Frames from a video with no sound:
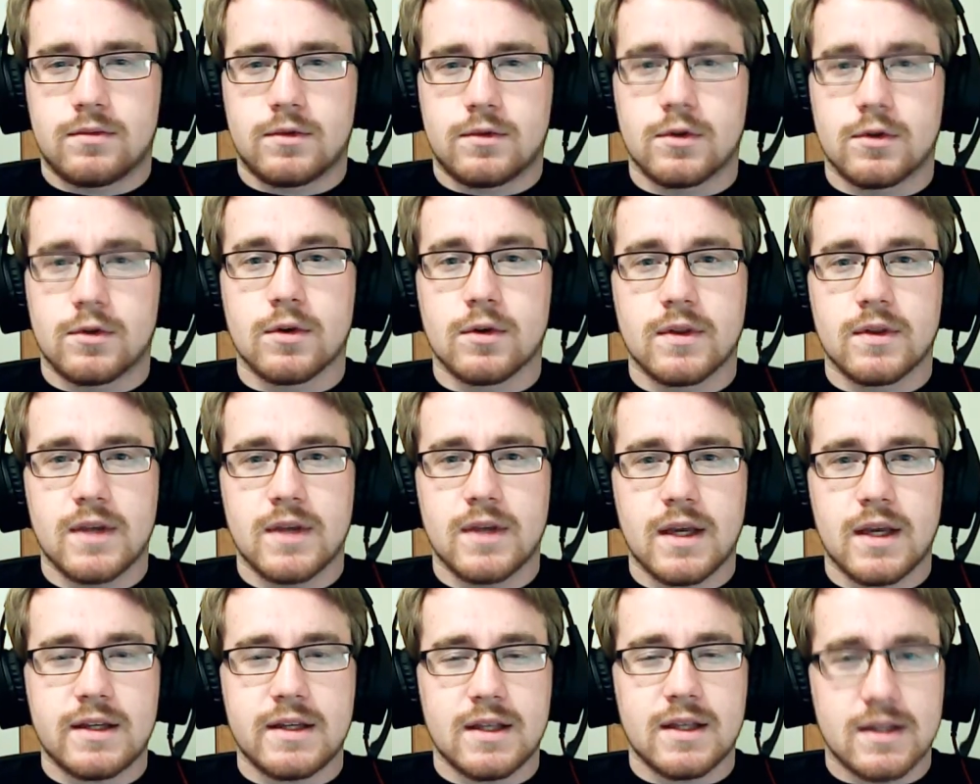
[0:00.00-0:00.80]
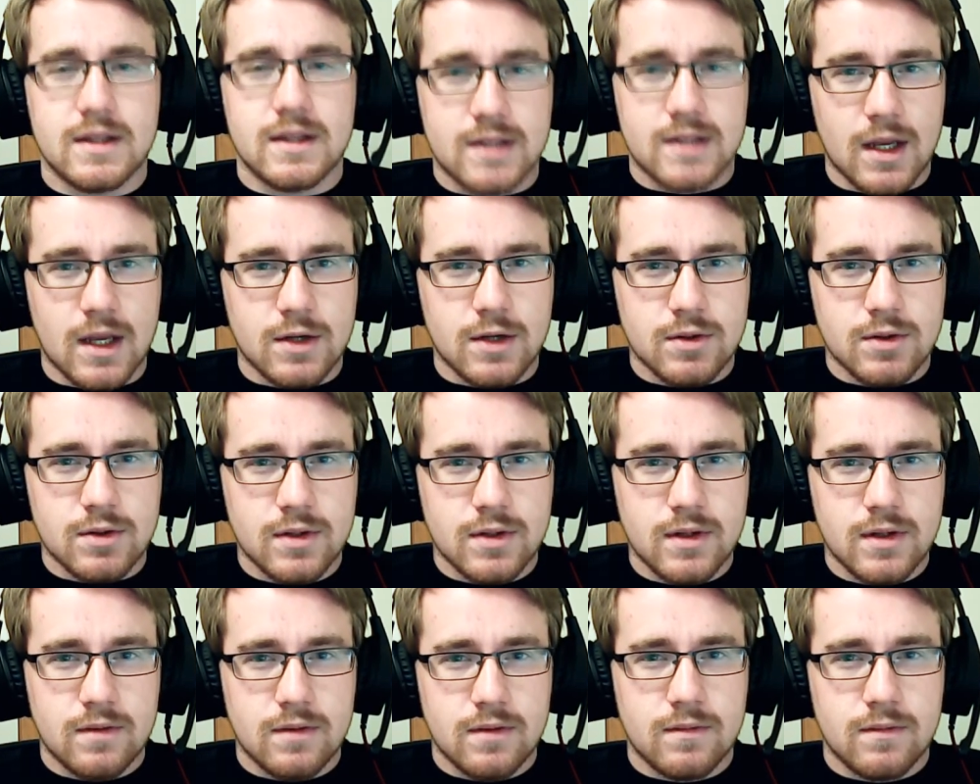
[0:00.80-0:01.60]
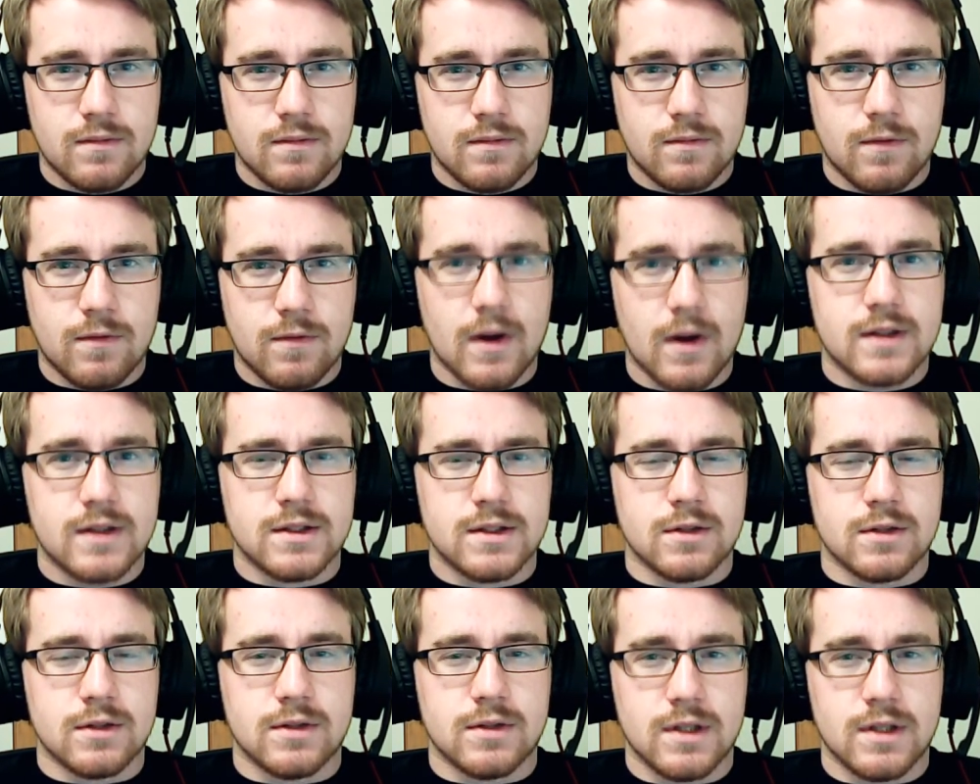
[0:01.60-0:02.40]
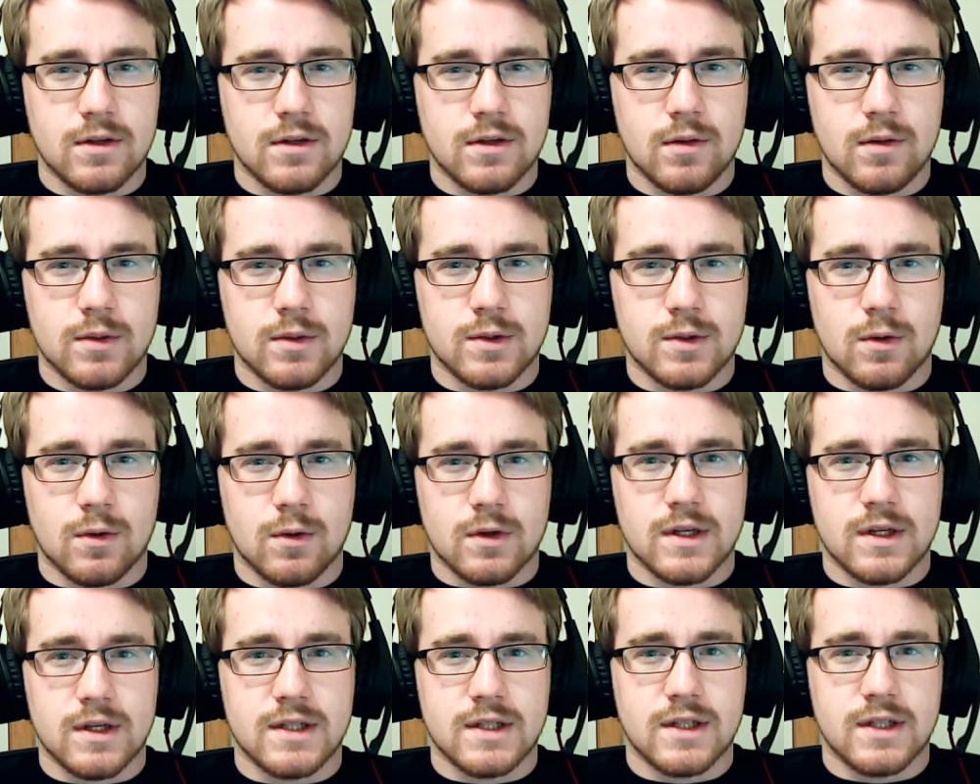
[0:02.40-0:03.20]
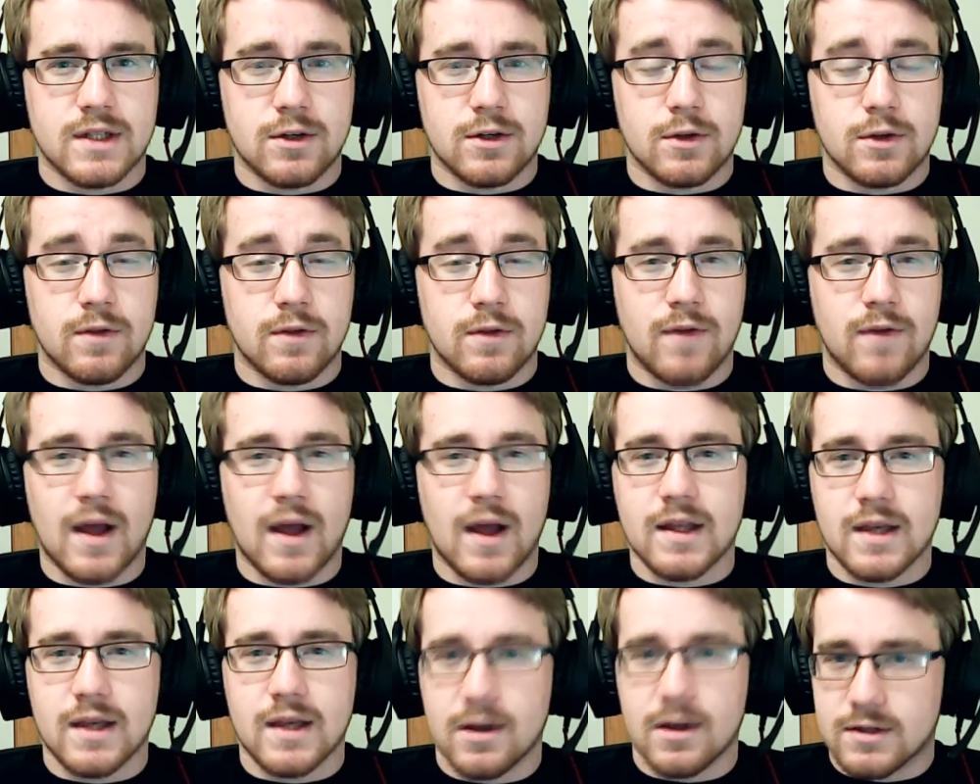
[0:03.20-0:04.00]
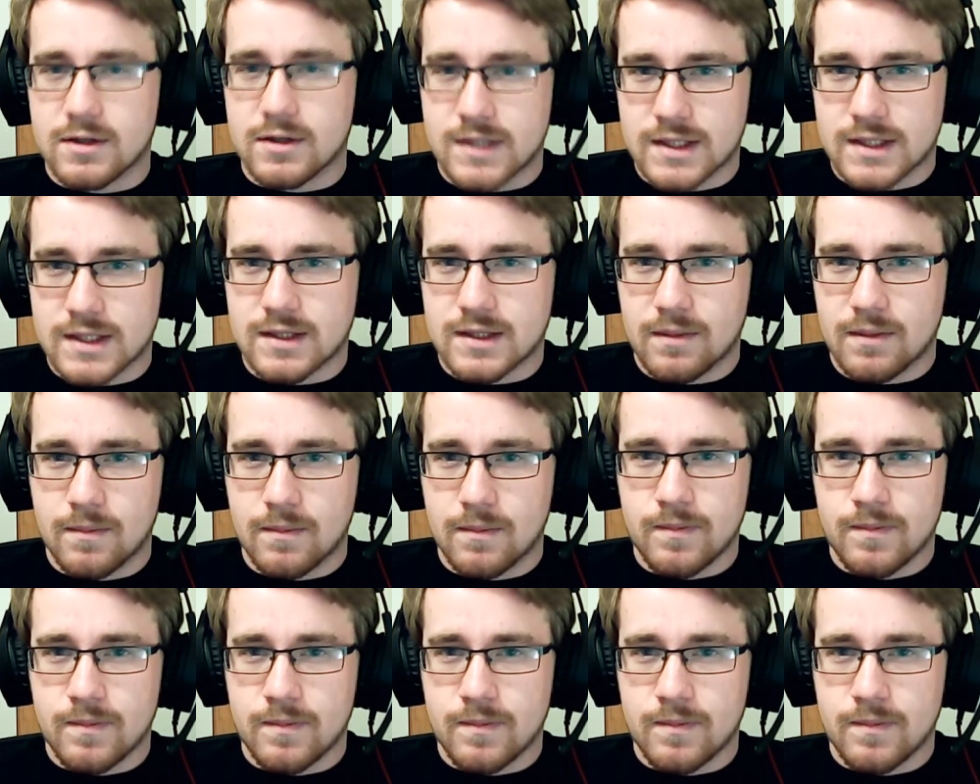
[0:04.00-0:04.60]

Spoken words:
During the 18th century, France's artillery was organized under the Valliere system.